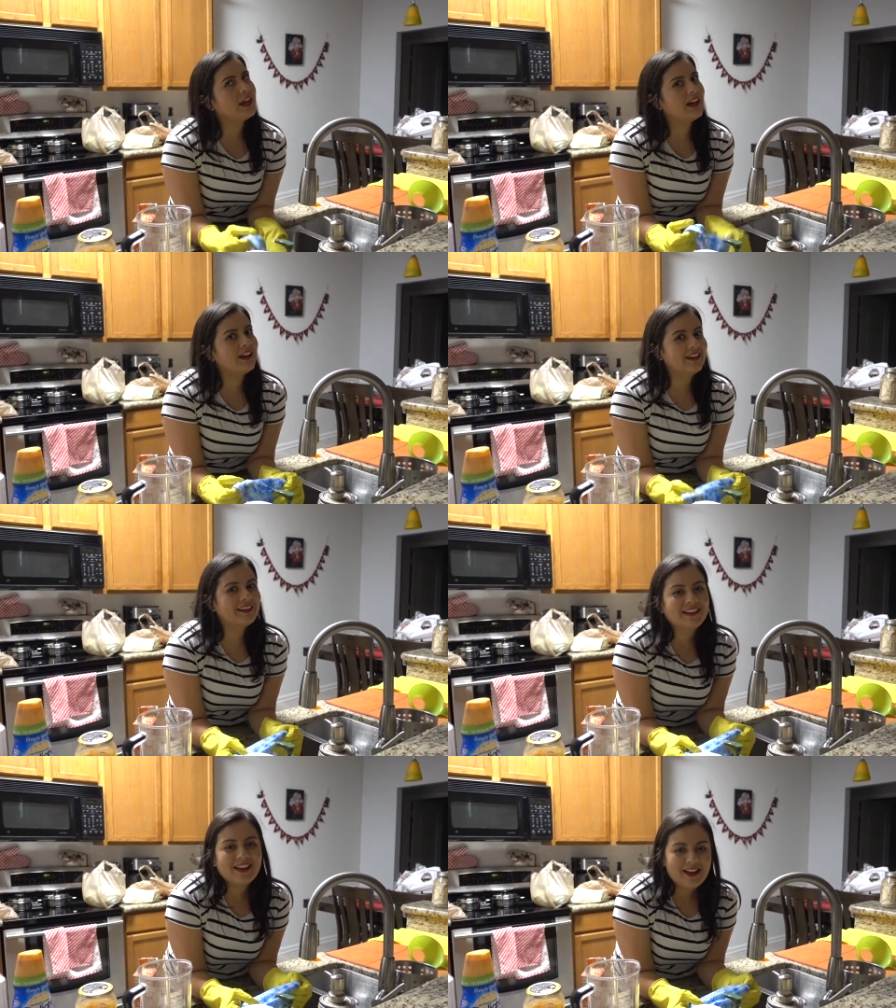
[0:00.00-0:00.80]

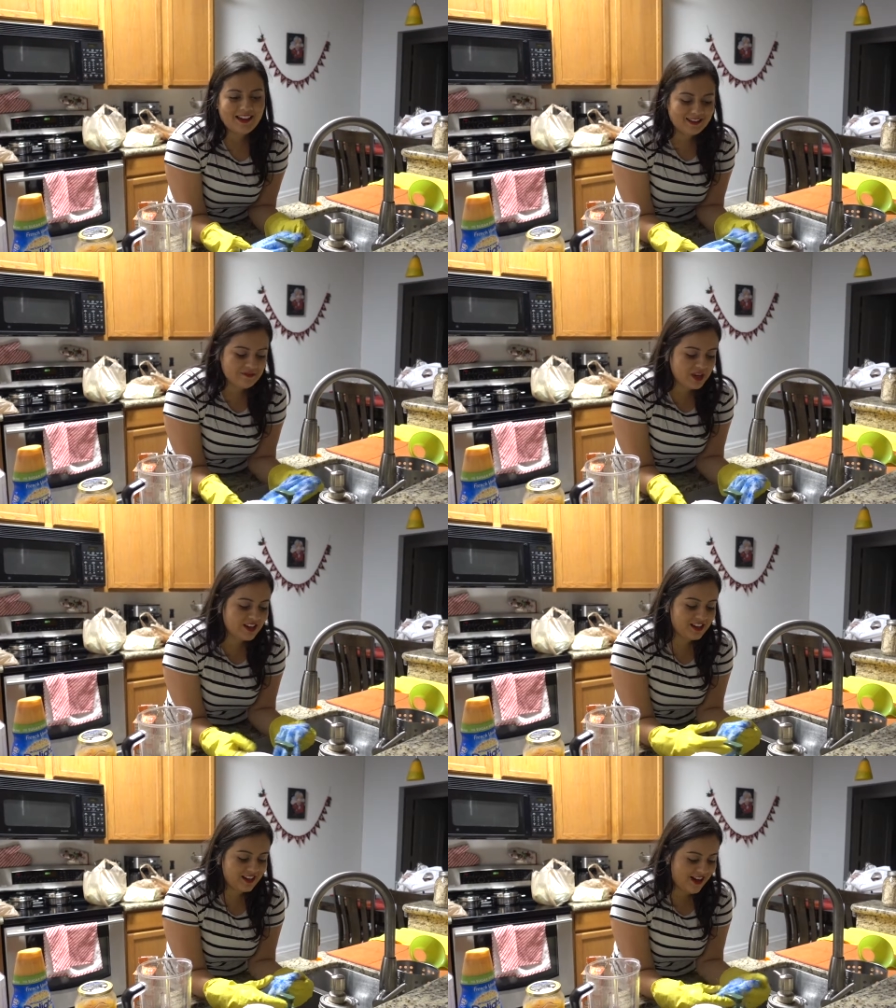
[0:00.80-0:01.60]
A and
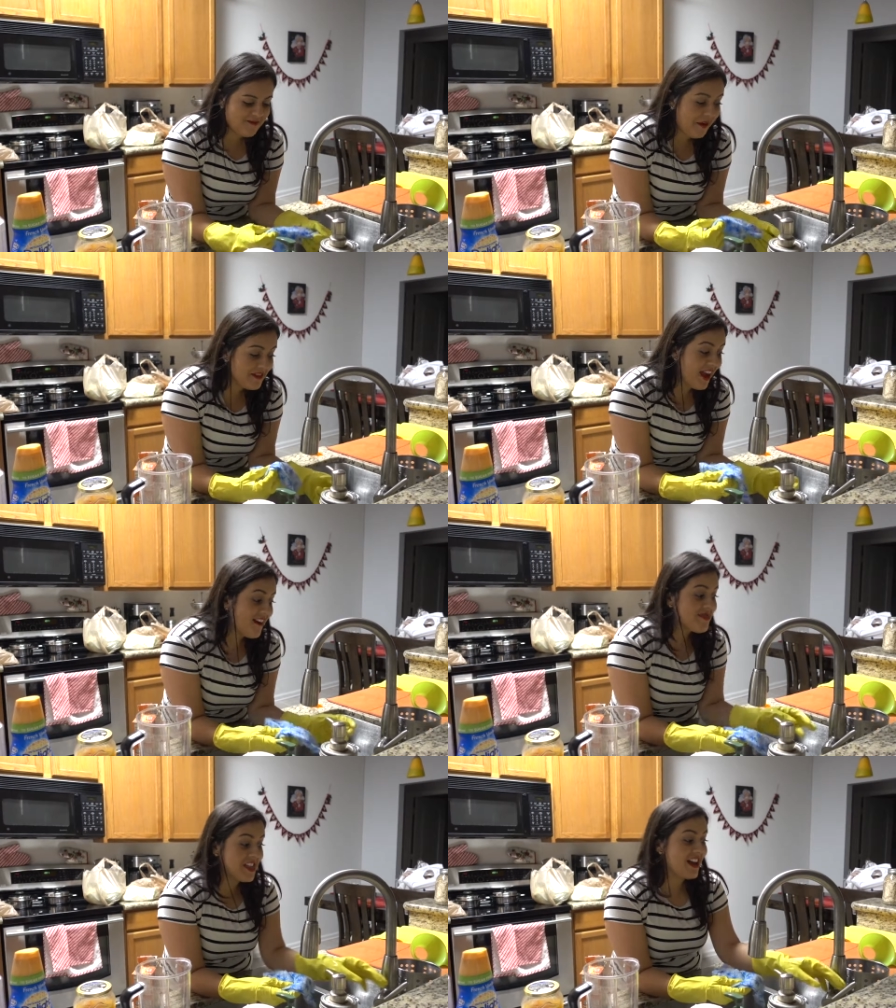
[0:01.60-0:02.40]
B. I found
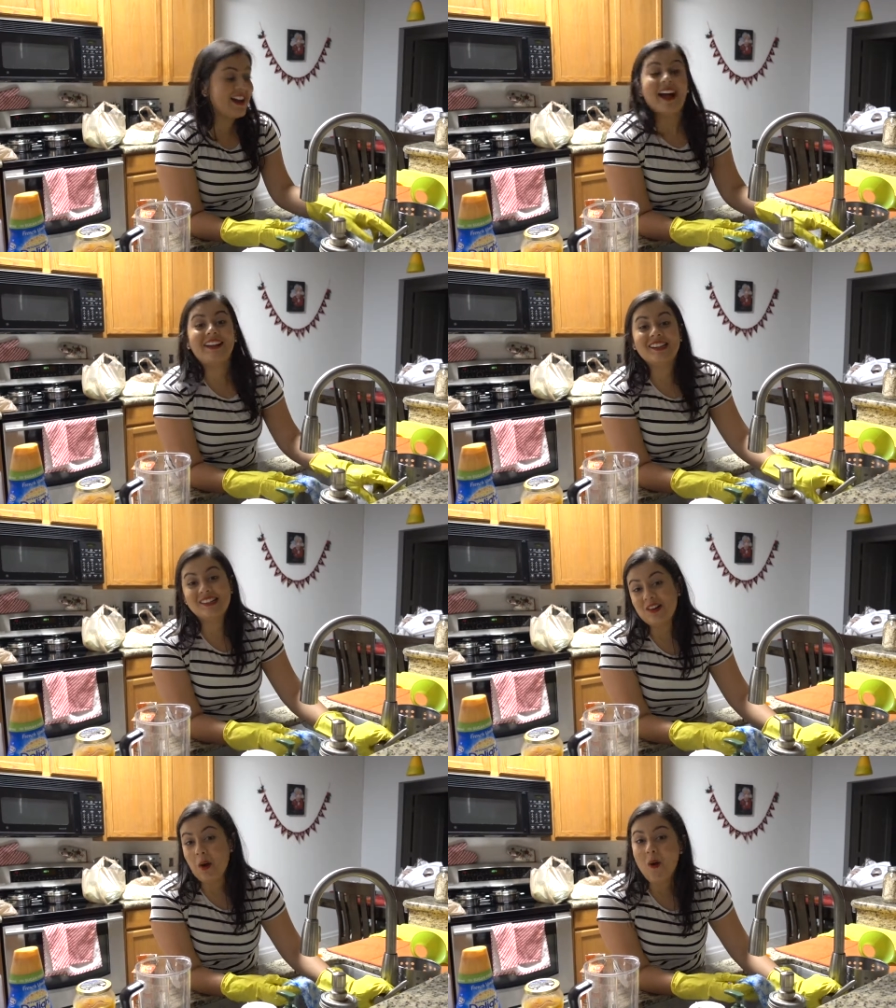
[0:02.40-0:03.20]
out that I can
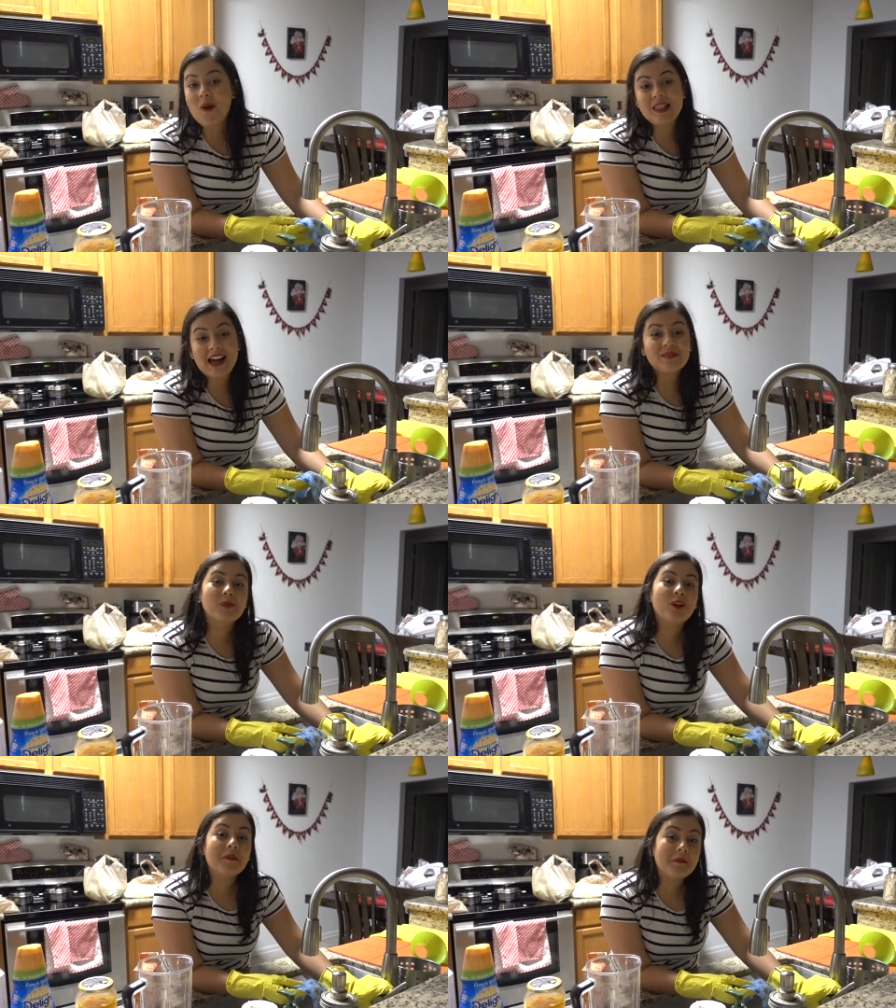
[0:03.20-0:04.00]
do a whole
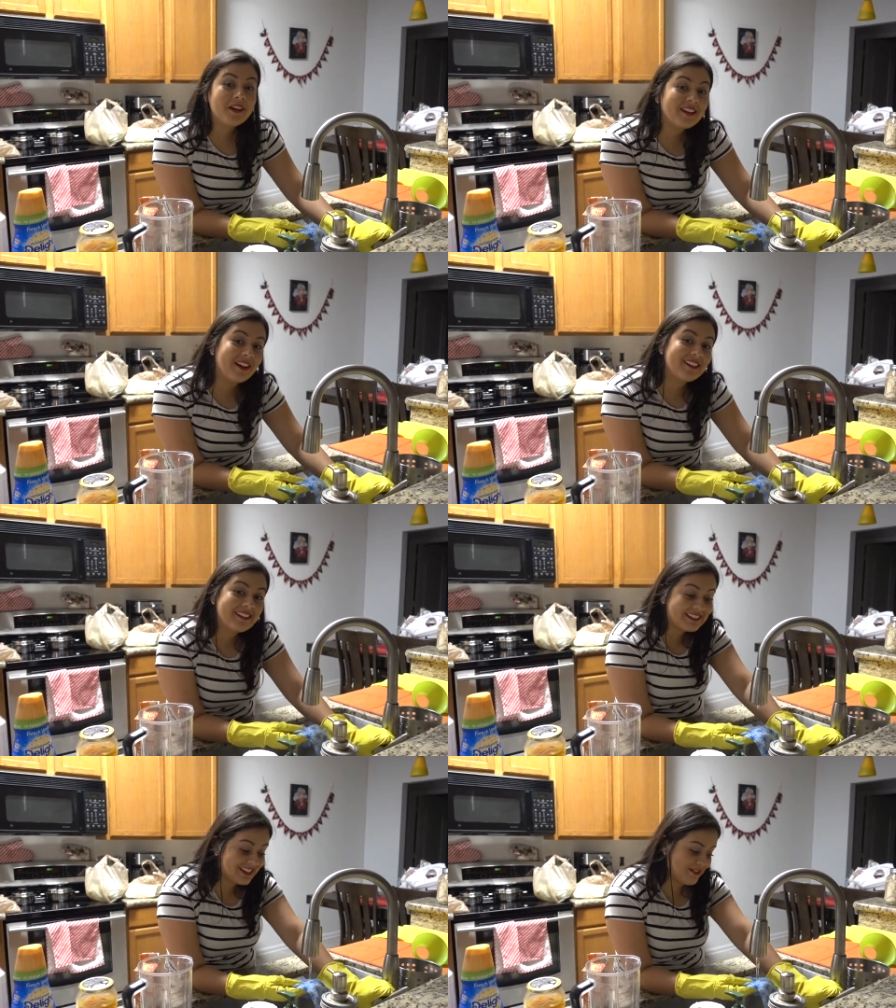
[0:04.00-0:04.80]
lot more work on
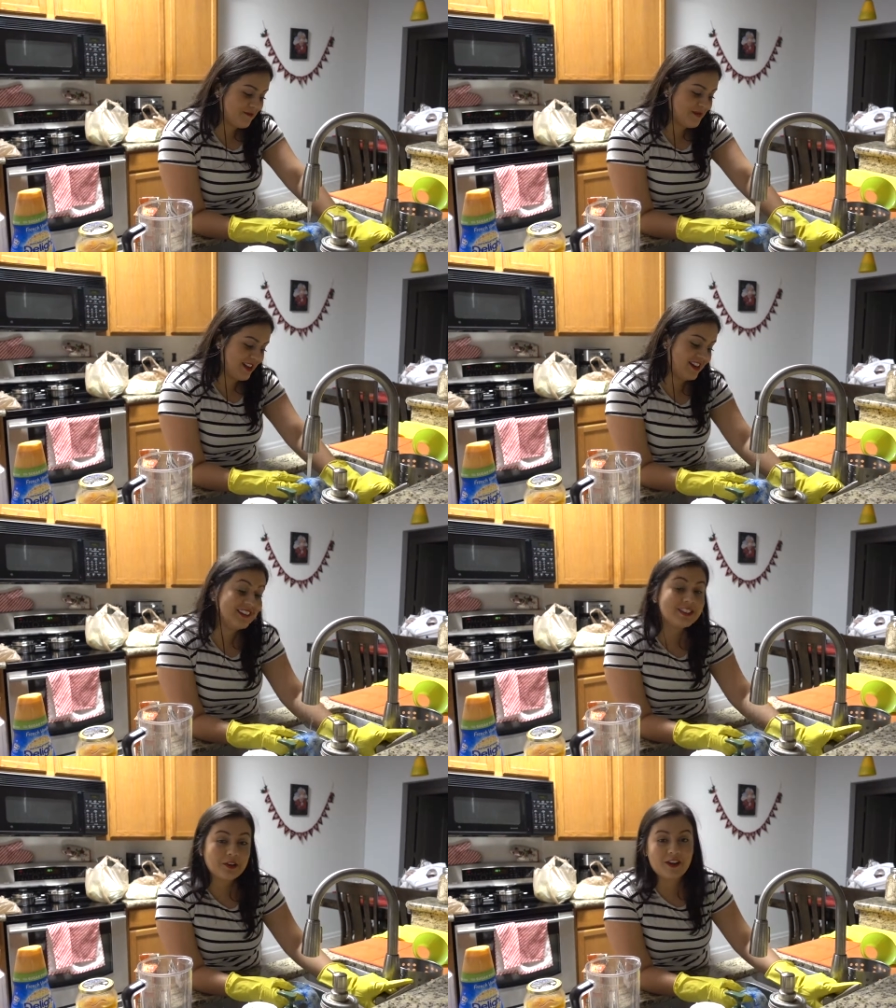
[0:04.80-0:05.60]
YouTube
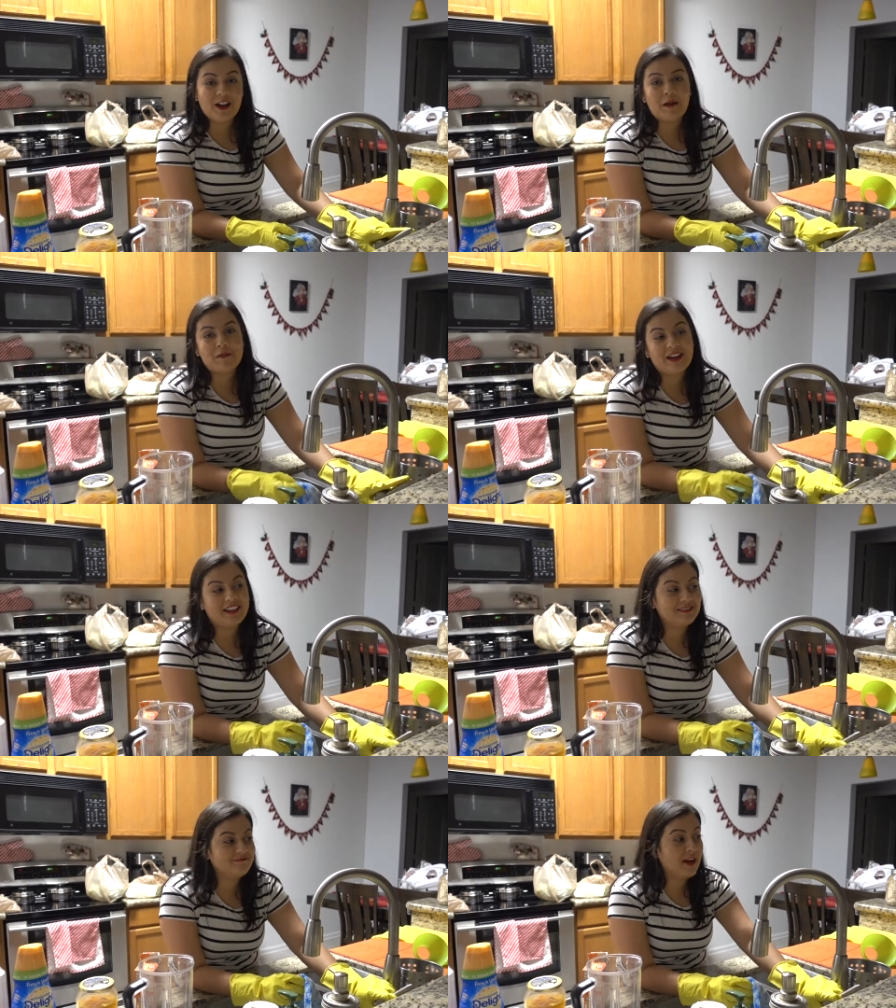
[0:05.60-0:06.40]
and Instagram
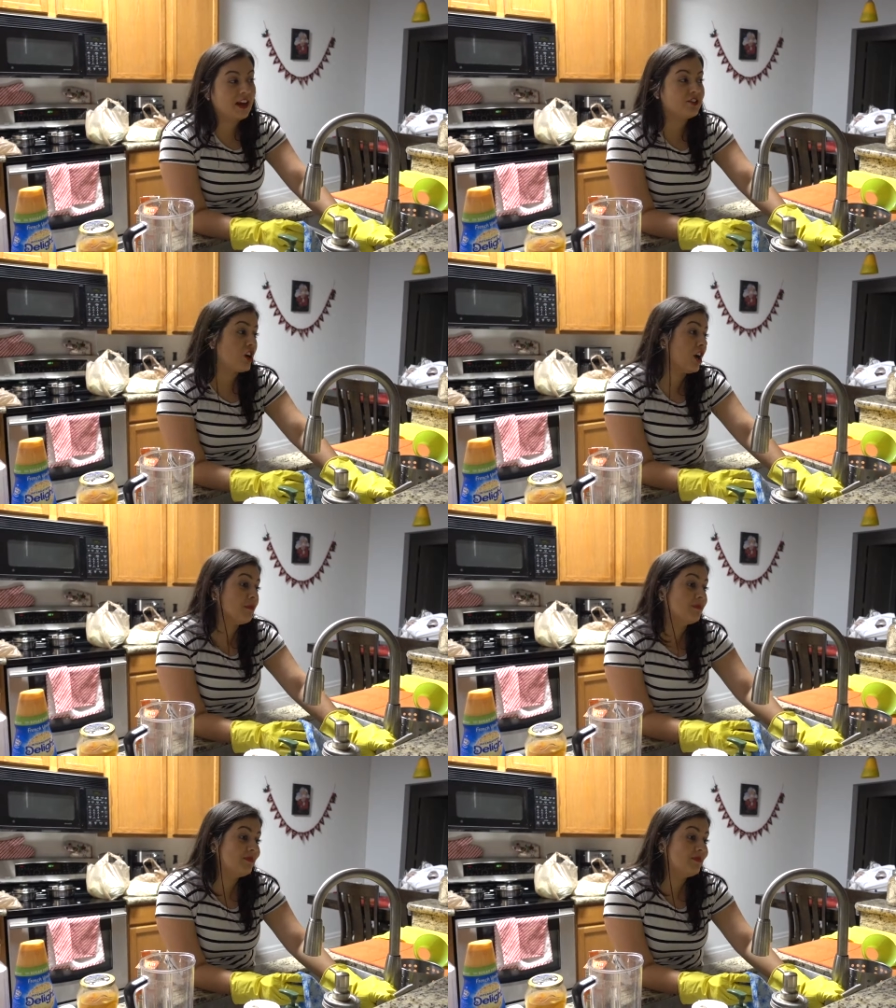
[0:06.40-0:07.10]
and my job